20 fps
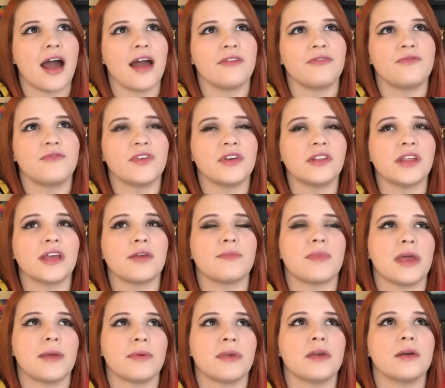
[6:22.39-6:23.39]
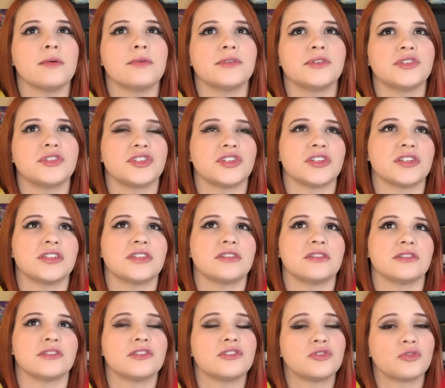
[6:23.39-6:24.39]
I feel like maybe it was
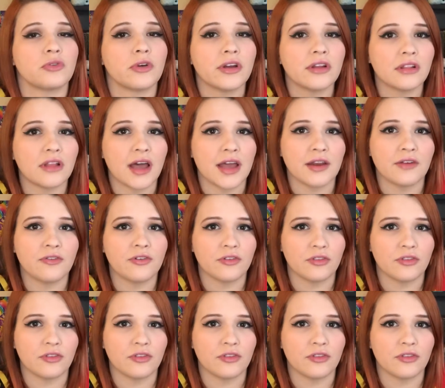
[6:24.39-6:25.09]
just the storyline